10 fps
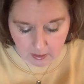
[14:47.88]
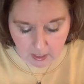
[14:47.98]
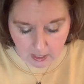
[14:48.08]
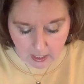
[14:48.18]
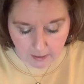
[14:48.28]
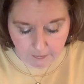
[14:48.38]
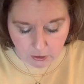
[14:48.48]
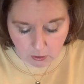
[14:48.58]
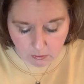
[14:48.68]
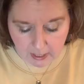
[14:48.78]
And if you
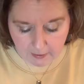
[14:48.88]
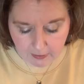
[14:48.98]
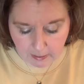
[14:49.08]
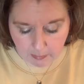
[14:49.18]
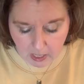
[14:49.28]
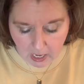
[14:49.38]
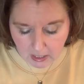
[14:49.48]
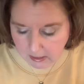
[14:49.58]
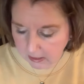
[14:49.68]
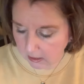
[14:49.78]
don't have any
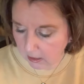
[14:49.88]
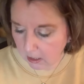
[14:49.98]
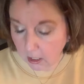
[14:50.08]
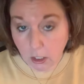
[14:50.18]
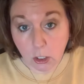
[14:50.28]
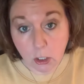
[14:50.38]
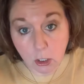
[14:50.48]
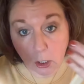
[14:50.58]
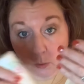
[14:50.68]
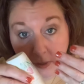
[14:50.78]
blocks, you could
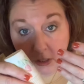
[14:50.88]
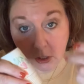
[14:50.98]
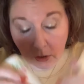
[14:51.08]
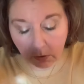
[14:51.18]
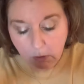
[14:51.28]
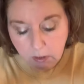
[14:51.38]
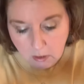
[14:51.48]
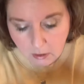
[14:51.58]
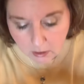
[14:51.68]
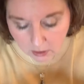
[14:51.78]
always use
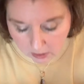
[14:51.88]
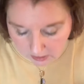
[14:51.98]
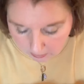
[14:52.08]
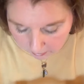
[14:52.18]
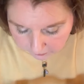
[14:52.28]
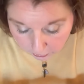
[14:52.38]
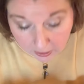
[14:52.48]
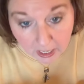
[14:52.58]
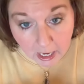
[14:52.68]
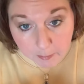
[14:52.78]
some of your
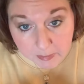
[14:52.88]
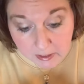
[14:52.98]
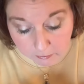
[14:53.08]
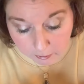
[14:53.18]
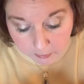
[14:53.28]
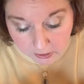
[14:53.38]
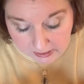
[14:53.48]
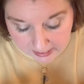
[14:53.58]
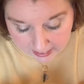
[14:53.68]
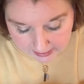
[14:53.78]
cups from your
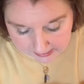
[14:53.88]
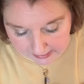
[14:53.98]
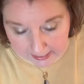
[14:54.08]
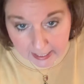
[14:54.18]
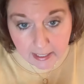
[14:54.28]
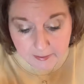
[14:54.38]
science kit.